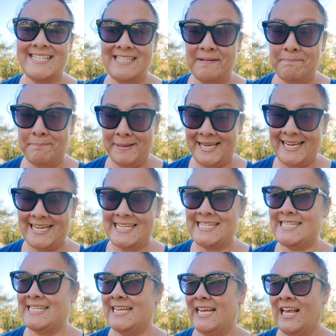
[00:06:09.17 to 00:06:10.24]
the
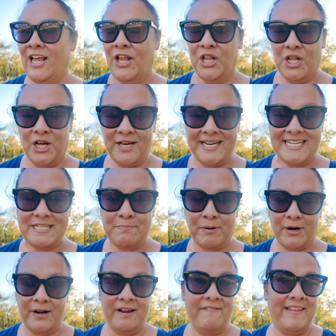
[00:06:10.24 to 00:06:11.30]
biggest, longest
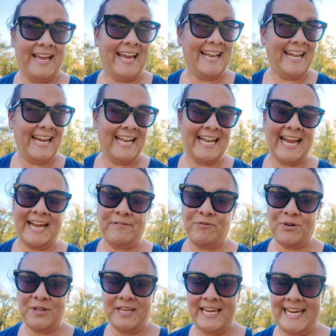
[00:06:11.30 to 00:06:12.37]
part of the edit, and
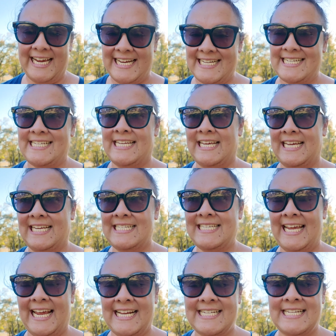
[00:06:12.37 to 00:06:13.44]
really it
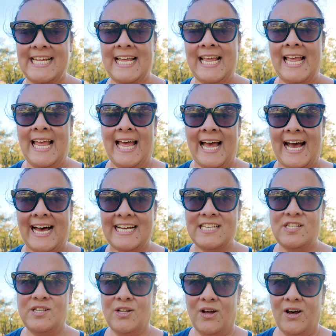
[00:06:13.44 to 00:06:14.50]
takes
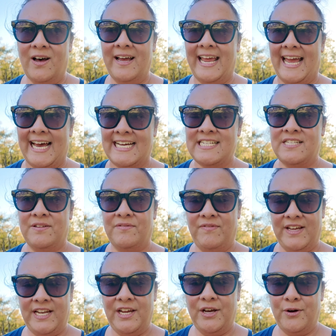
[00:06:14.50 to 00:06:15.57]
as long as the
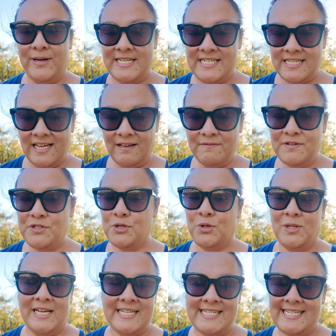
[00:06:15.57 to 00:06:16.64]
video itself. So
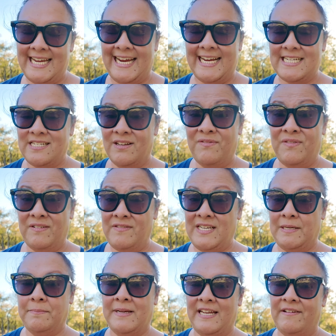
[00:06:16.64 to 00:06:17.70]
let's say it's a
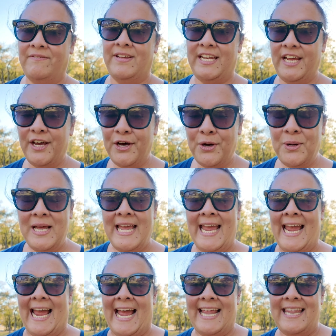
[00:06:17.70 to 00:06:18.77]
15-minute video,
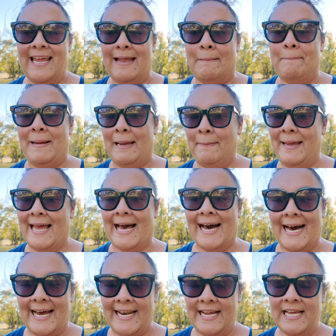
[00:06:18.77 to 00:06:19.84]
and then maybe
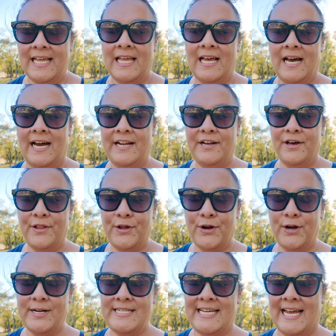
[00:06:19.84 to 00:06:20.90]
add
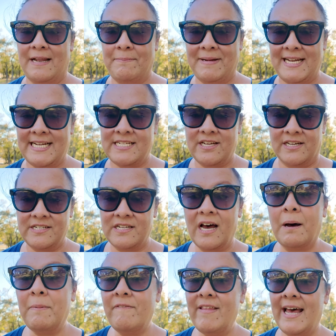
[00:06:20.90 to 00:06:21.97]
another 10 minutes on
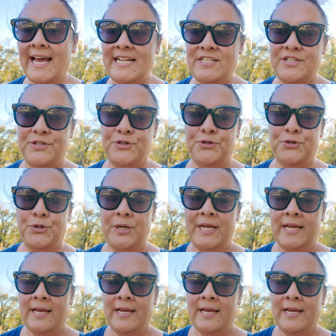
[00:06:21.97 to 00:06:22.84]
top of that to